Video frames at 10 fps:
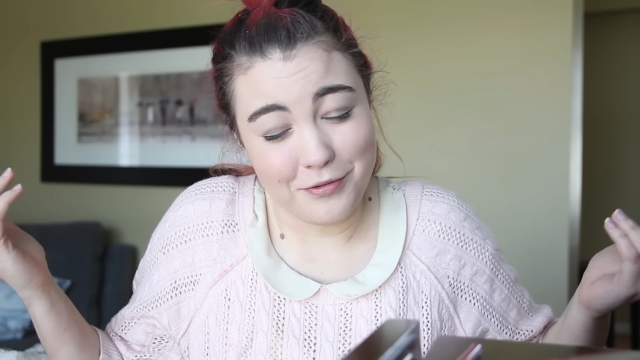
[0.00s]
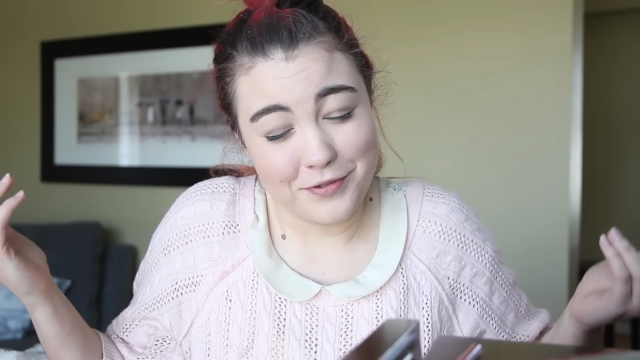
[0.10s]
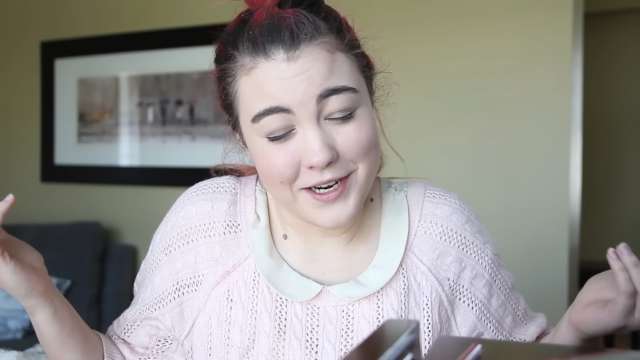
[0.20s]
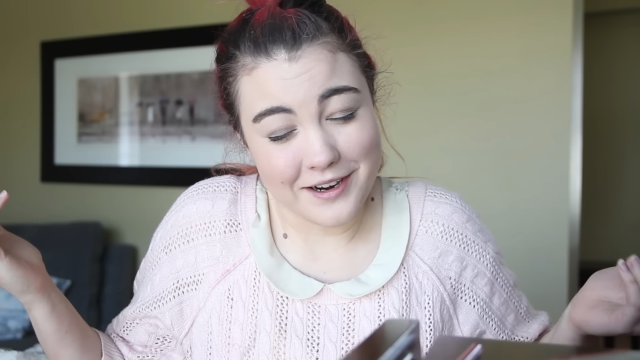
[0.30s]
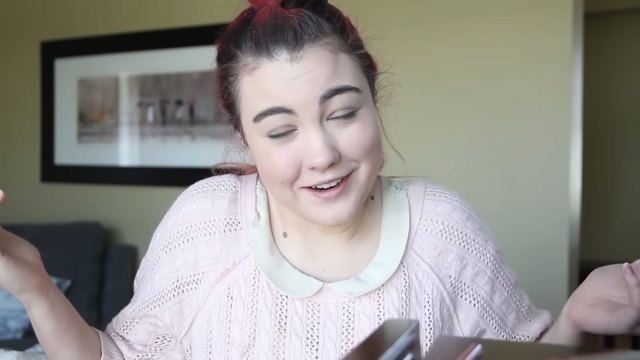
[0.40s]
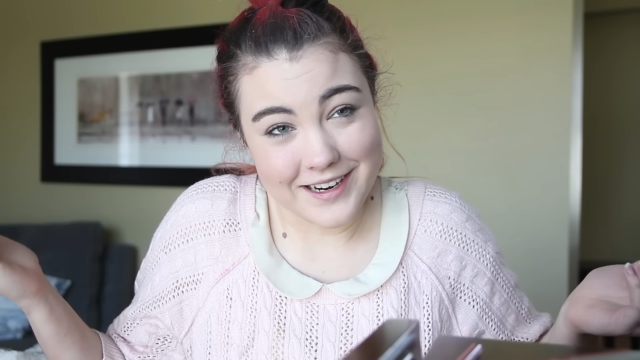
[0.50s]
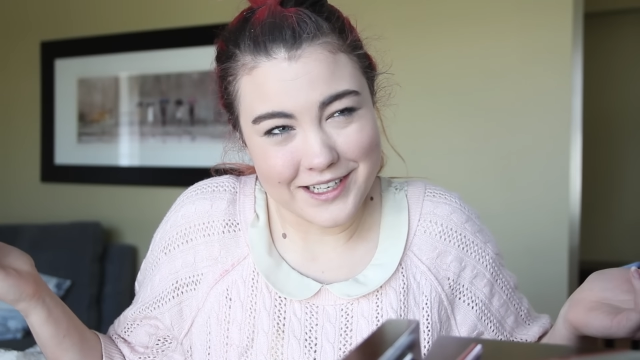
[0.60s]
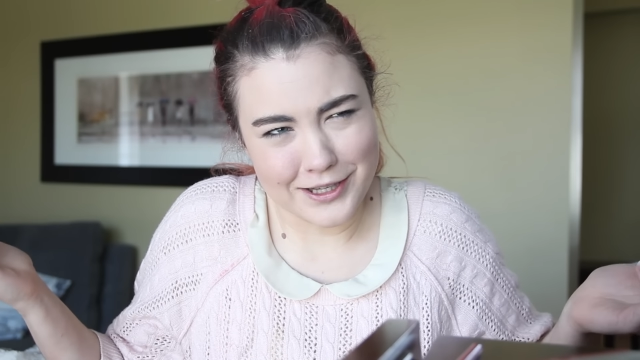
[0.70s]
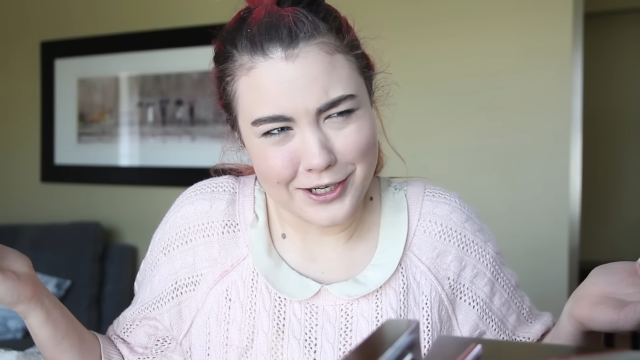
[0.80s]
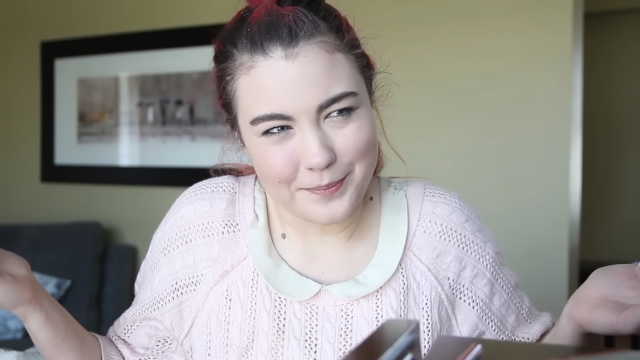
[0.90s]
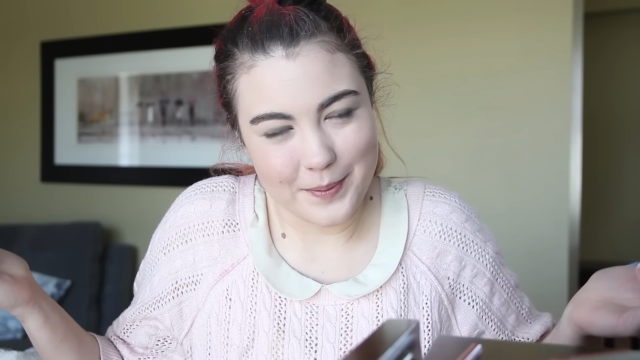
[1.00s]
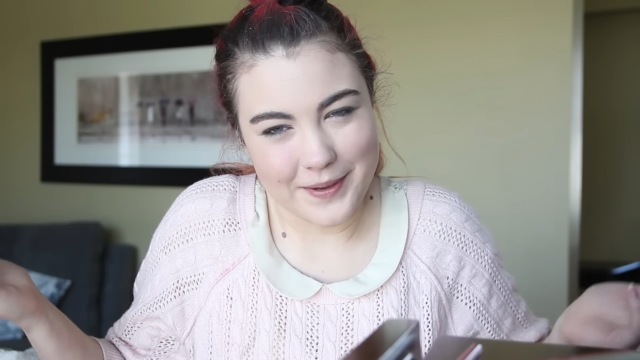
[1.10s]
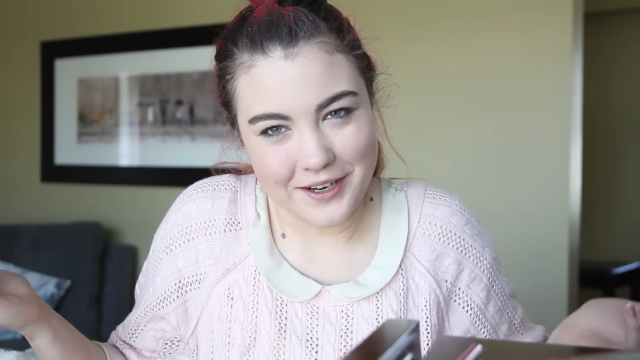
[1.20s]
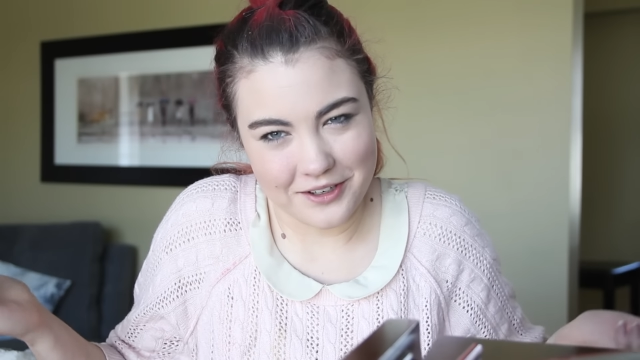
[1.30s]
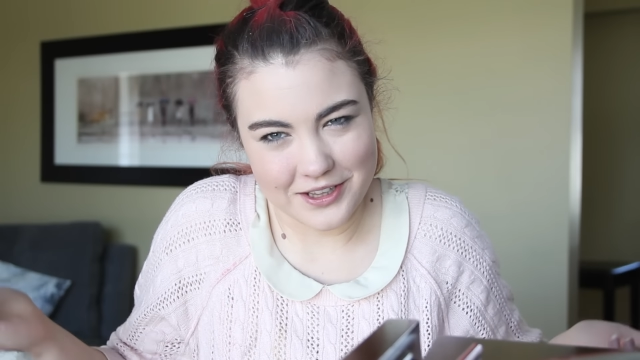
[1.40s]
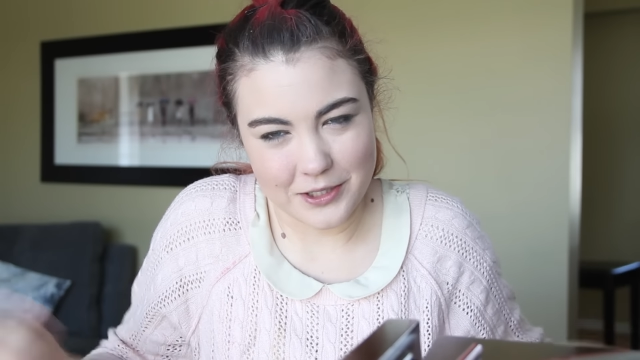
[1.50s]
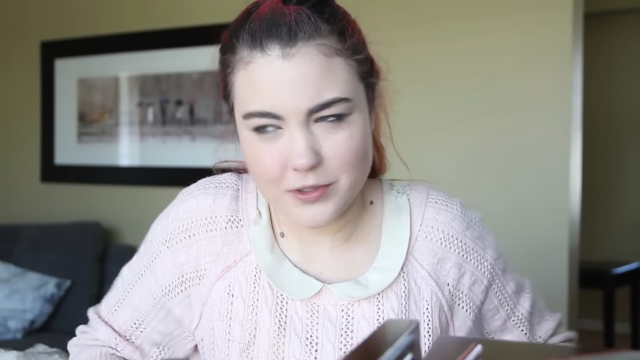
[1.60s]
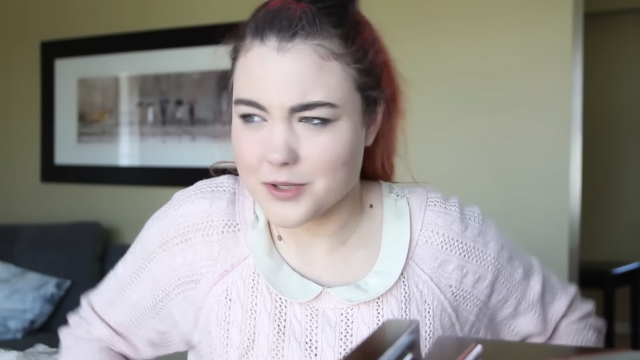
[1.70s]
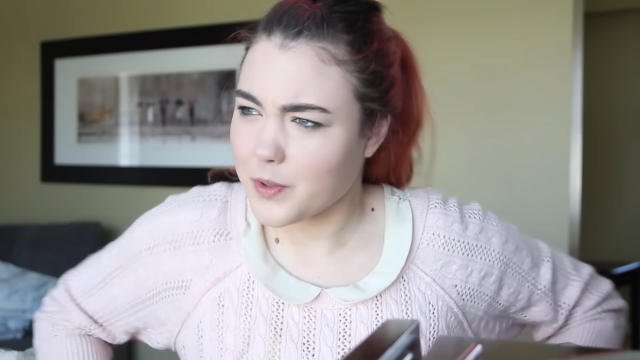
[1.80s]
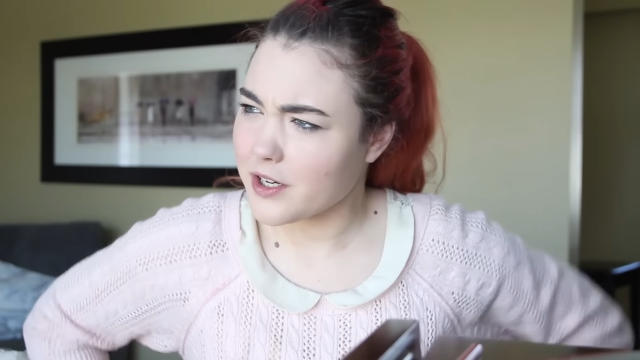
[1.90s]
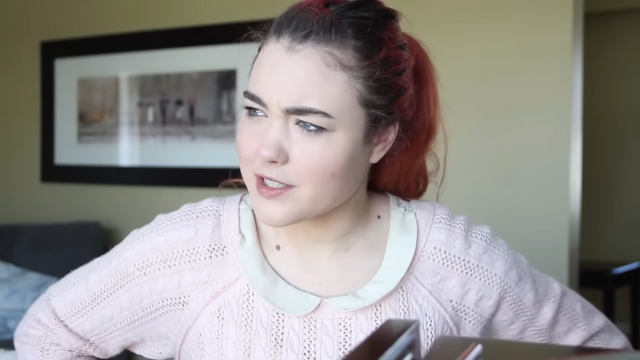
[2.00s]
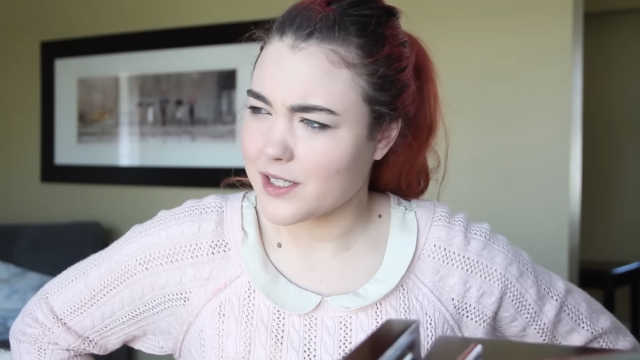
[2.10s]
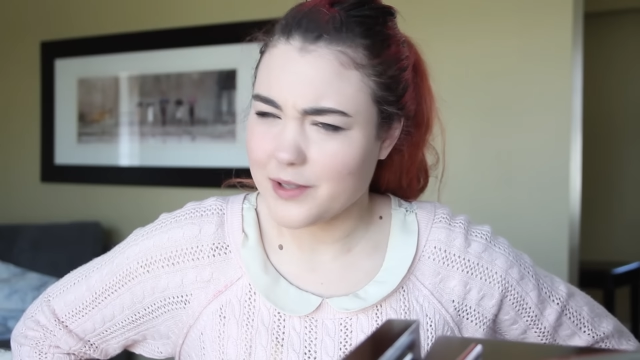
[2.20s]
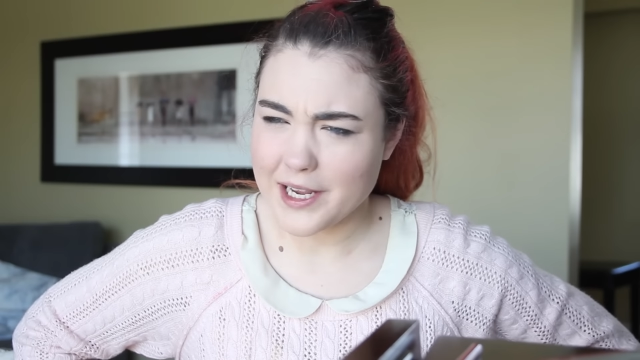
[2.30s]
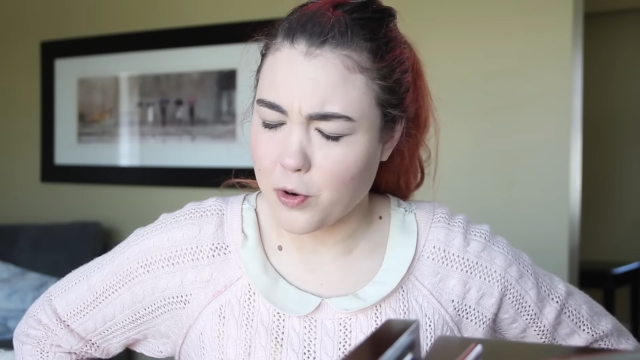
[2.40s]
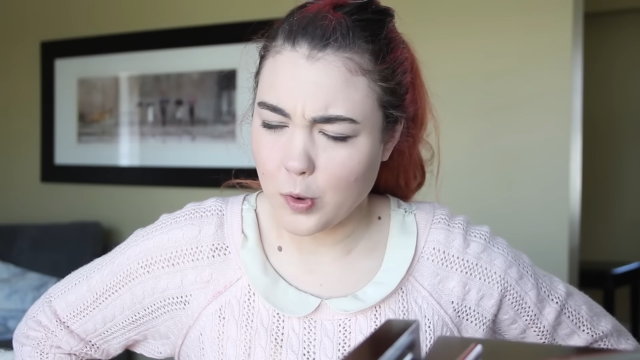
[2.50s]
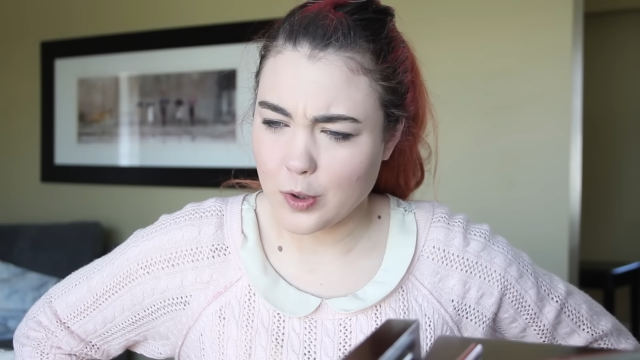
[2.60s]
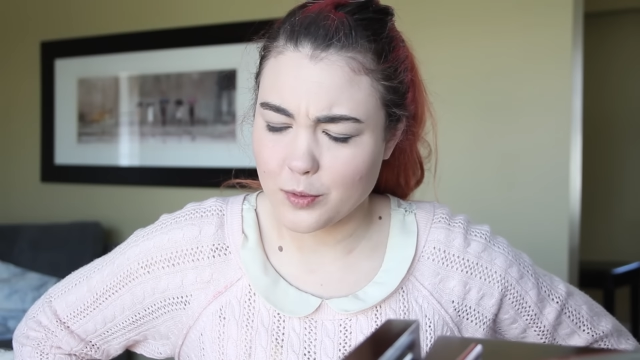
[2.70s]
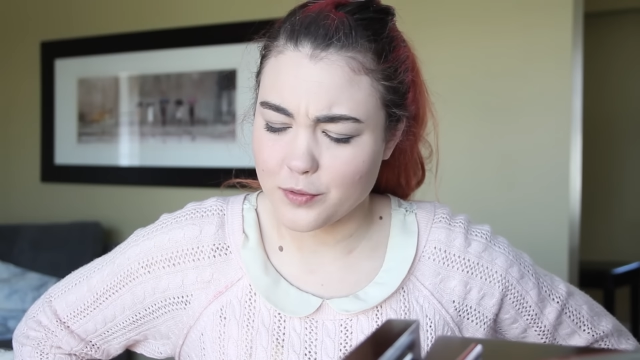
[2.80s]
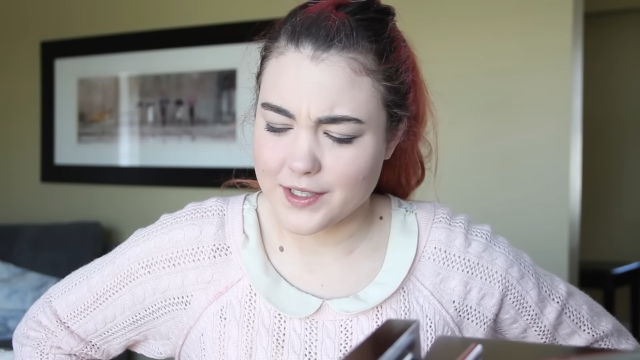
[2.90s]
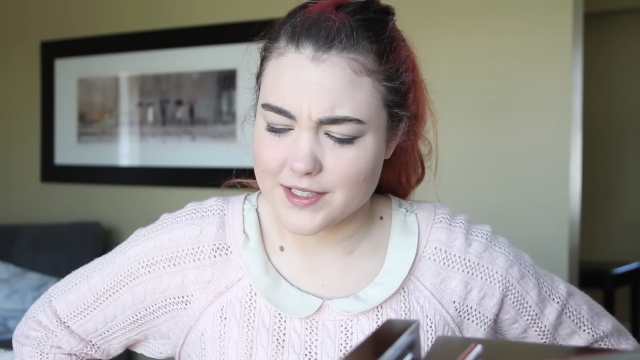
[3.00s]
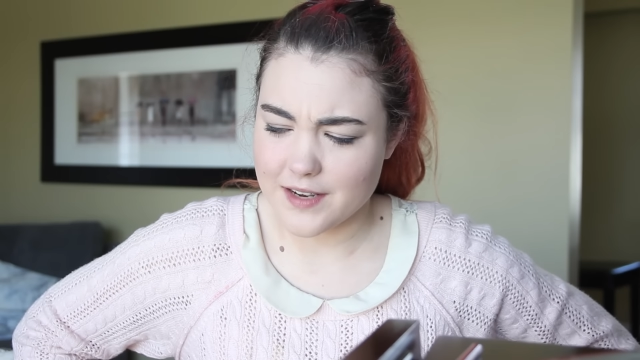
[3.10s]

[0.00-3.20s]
fear in LARP apparently, which is weird because I don't like horror movies.